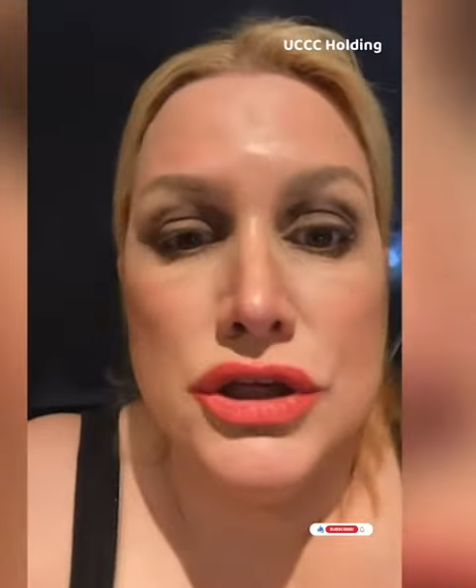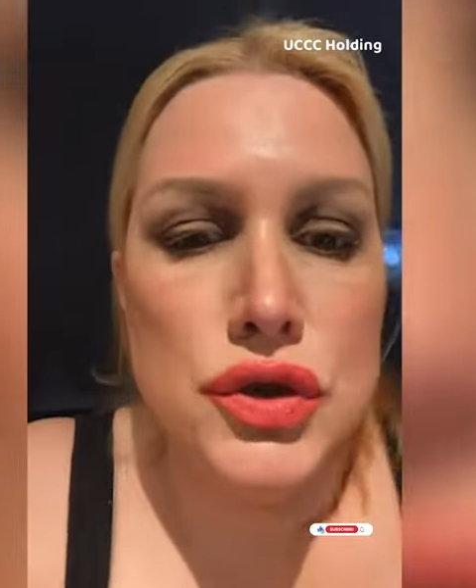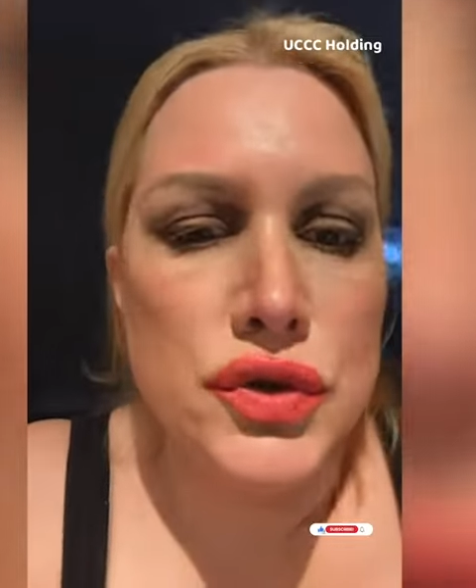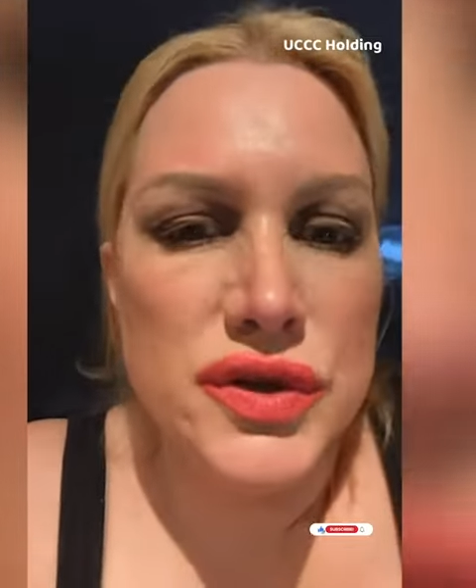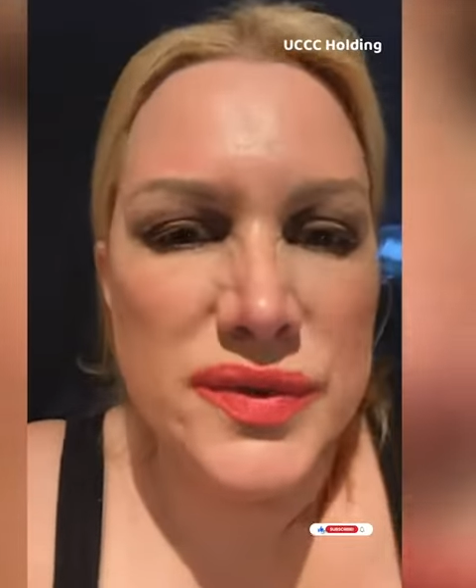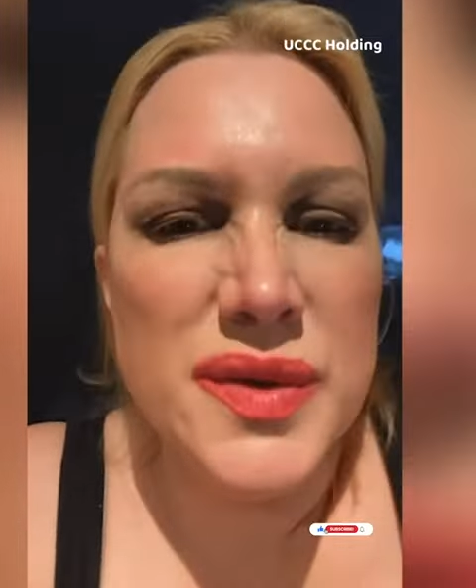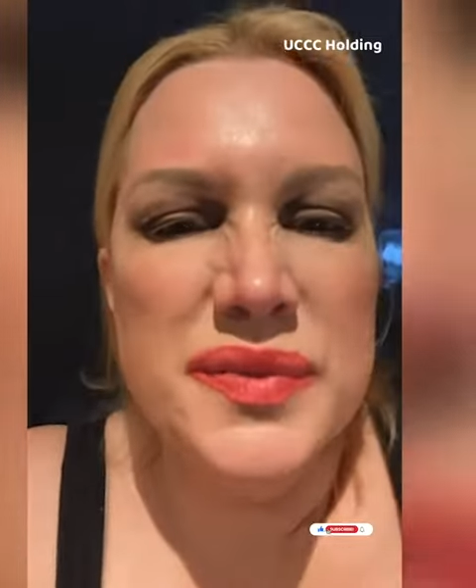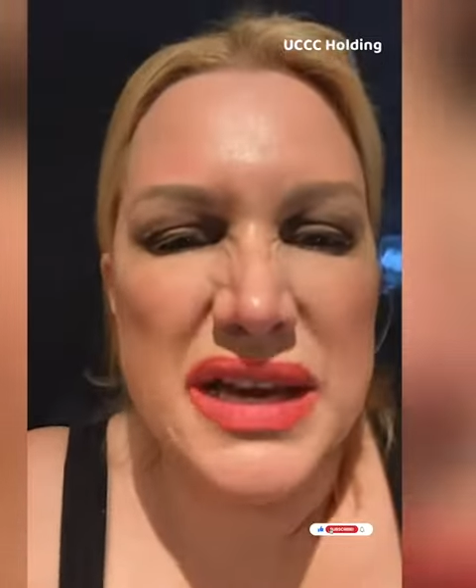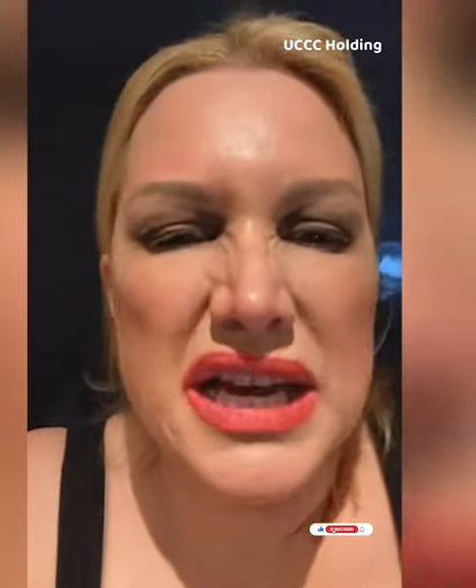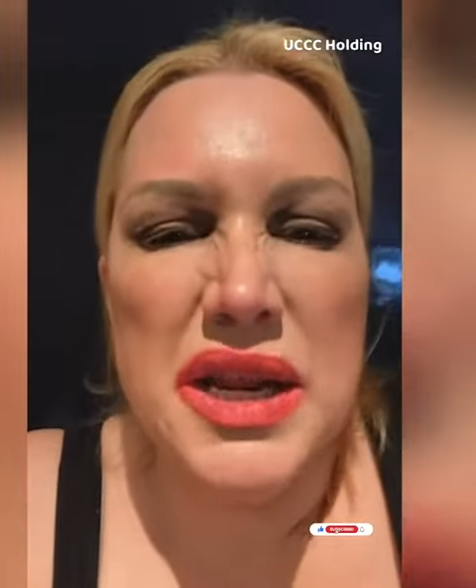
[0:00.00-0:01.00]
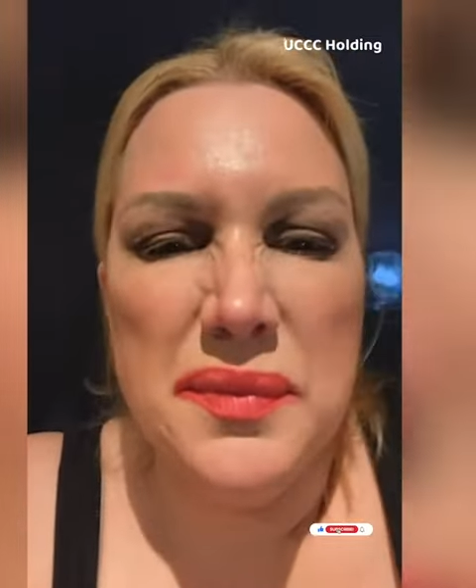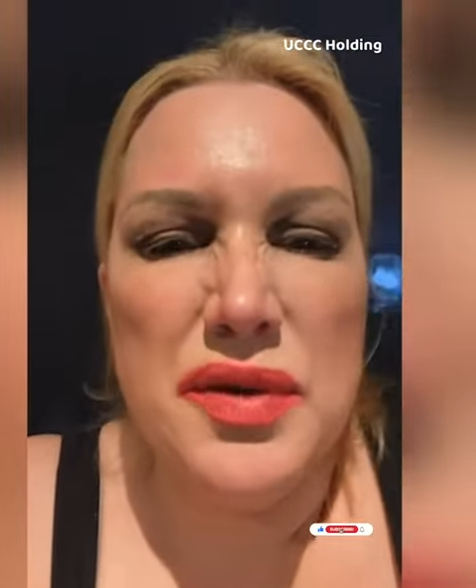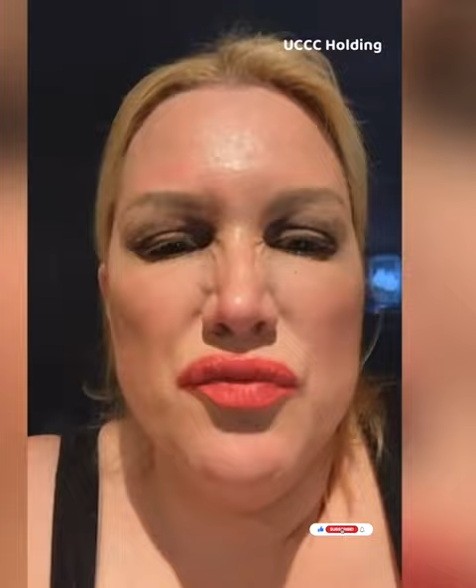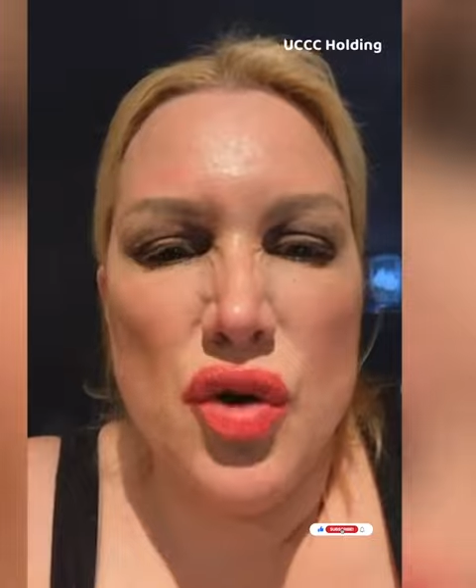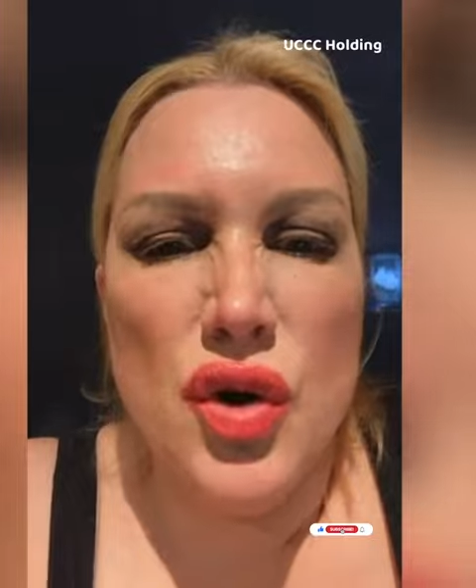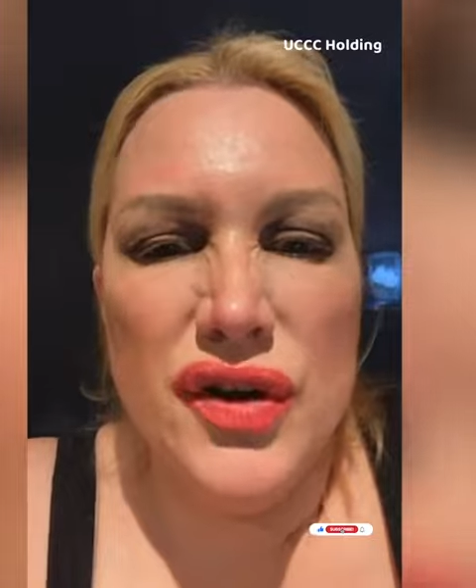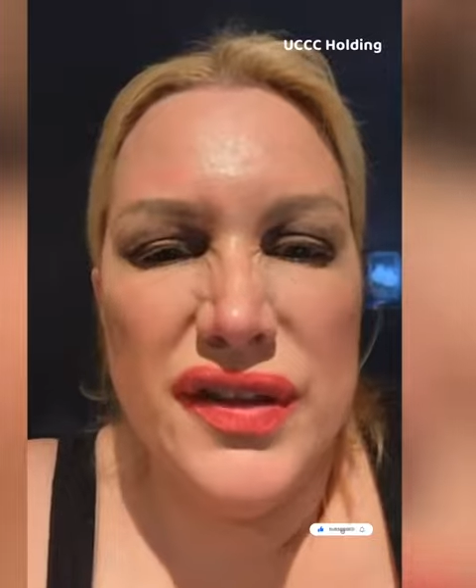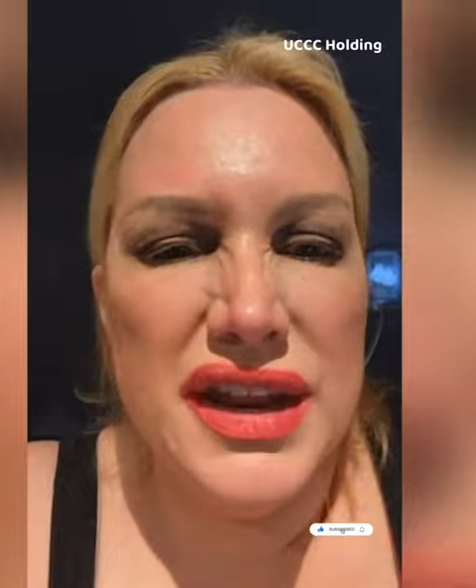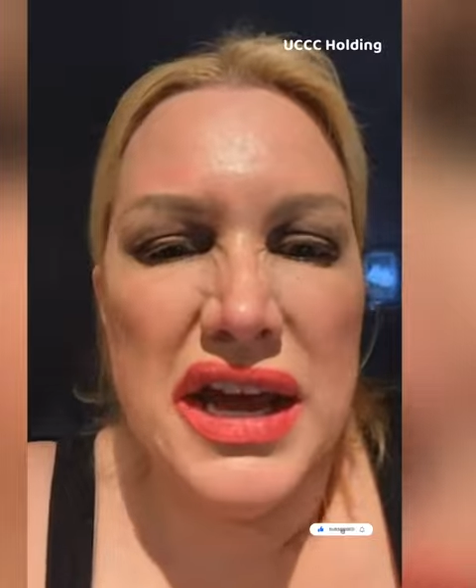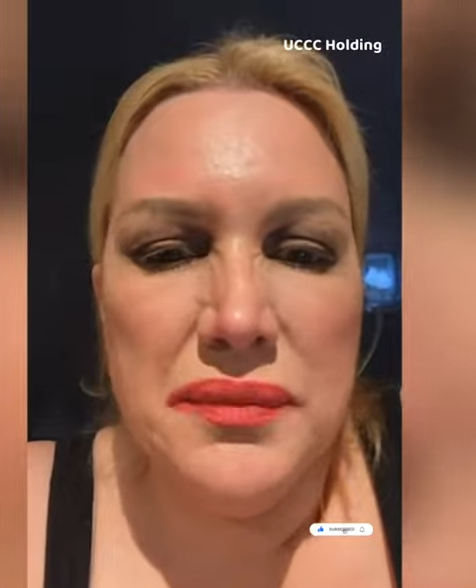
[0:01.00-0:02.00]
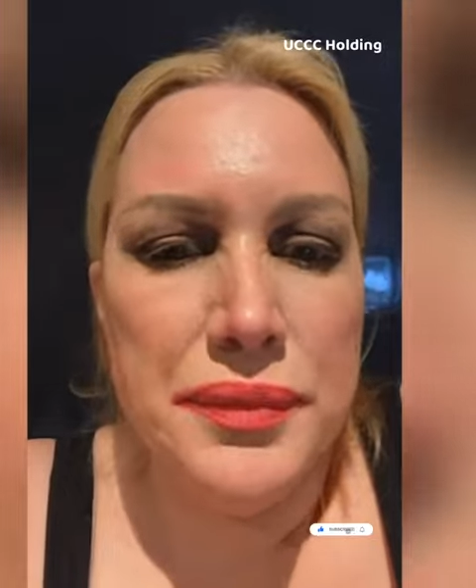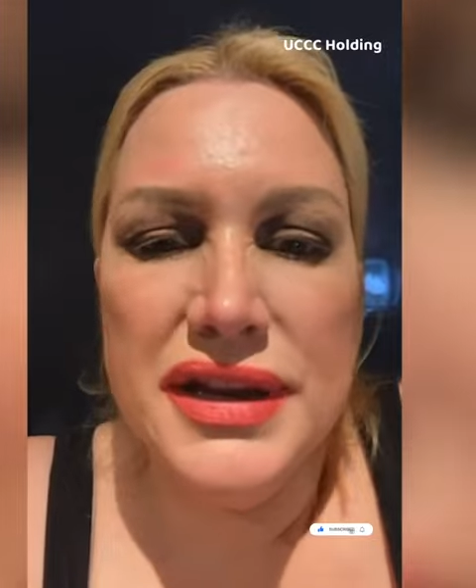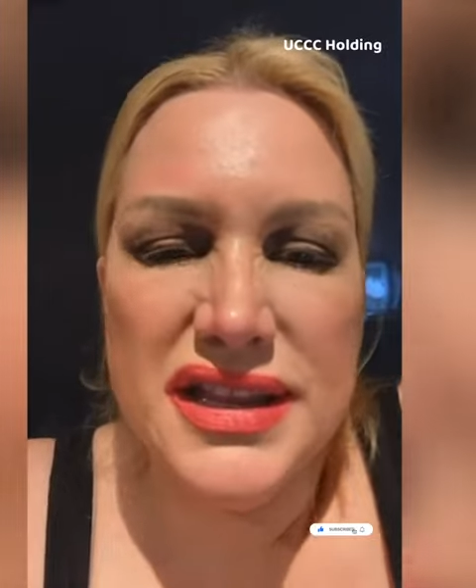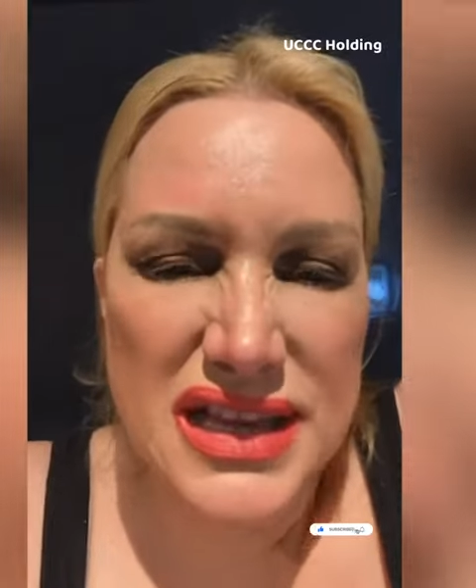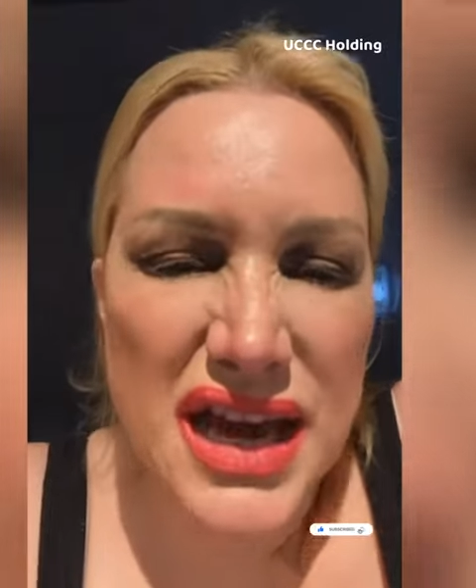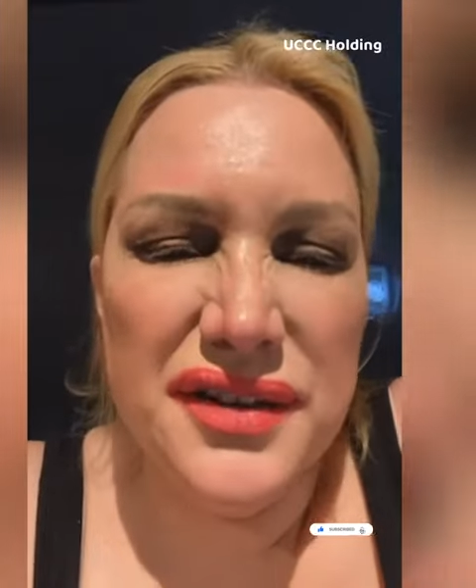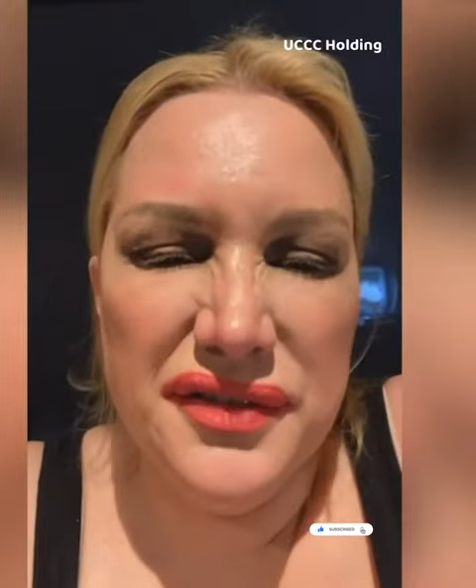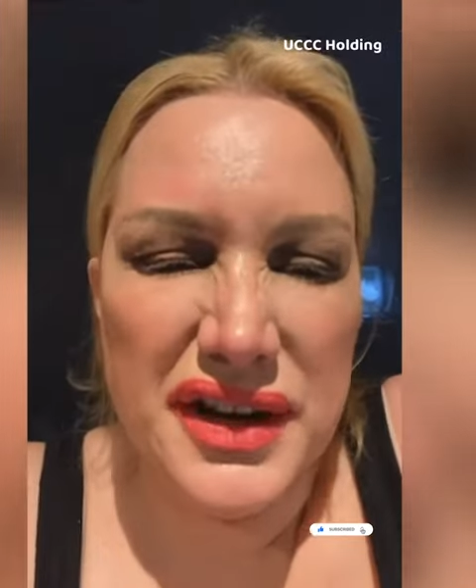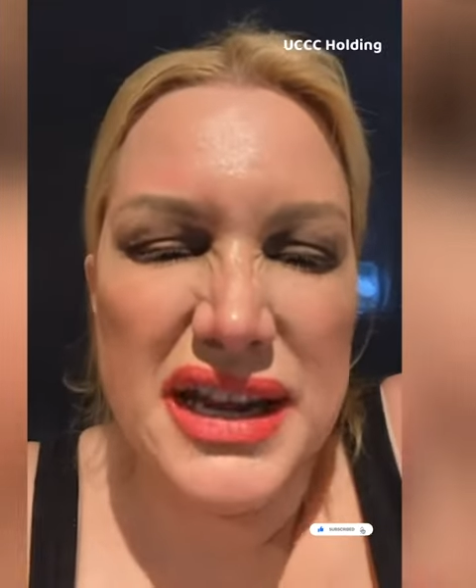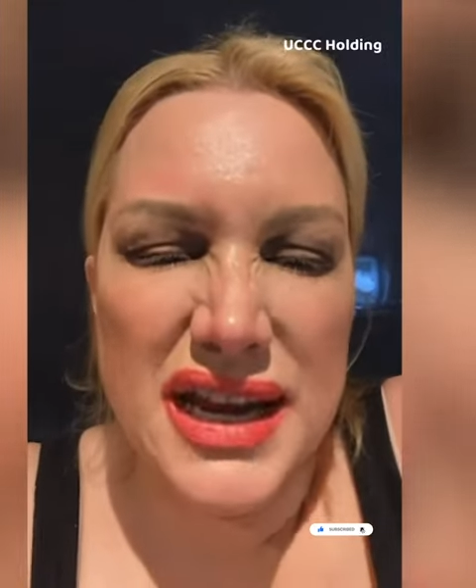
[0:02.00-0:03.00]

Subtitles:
so sometimes I get a bit wrong, and then but it's kind of funny